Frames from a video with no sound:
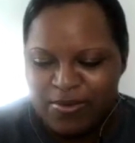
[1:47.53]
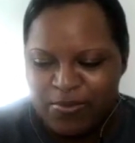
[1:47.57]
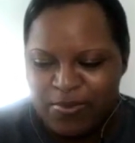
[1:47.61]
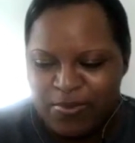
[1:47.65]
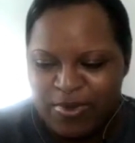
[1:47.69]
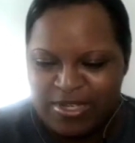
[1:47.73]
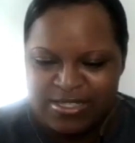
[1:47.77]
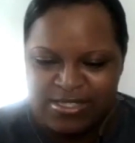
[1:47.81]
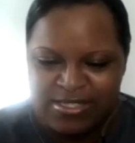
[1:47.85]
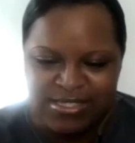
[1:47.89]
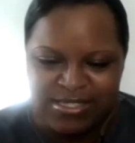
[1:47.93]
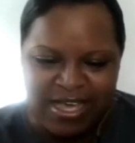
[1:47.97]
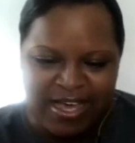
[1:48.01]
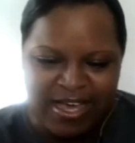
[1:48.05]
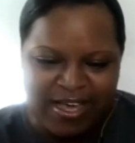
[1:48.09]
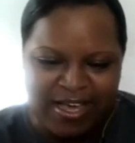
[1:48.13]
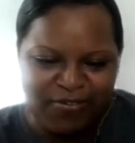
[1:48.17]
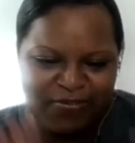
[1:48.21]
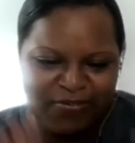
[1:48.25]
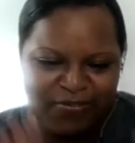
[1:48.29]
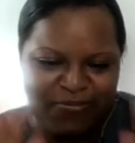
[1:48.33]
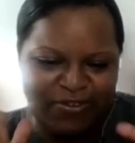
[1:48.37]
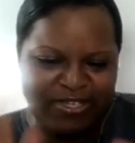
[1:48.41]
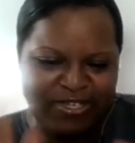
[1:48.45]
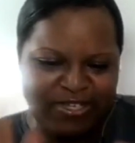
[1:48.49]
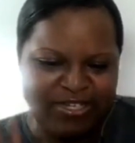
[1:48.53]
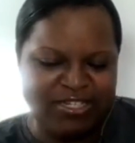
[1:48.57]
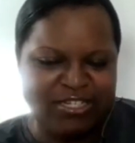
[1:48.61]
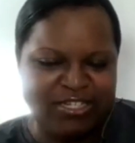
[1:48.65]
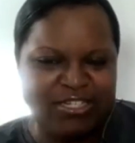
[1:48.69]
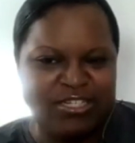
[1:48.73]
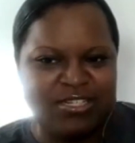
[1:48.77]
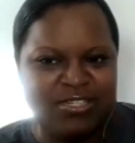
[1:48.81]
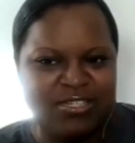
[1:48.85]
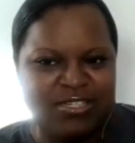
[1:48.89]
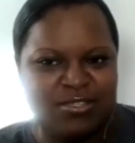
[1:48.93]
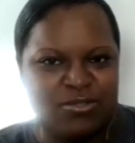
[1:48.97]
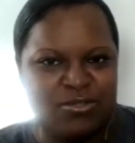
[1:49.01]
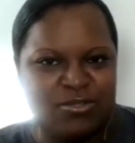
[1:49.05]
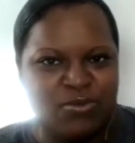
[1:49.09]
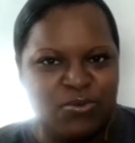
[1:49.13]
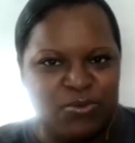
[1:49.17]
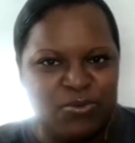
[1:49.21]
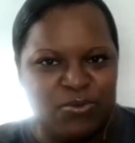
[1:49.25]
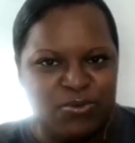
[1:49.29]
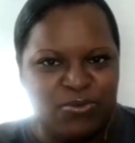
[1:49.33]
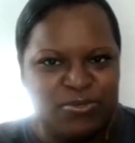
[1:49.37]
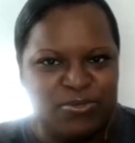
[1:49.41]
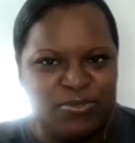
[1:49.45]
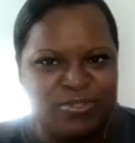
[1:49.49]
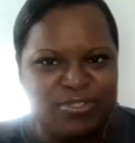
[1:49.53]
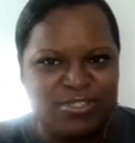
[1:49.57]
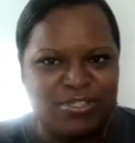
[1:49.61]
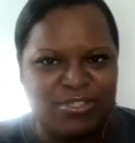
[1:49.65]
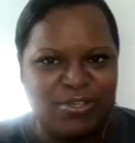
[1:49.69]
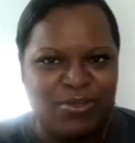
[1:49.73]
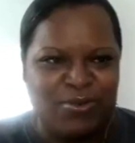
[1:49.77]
once I finished school.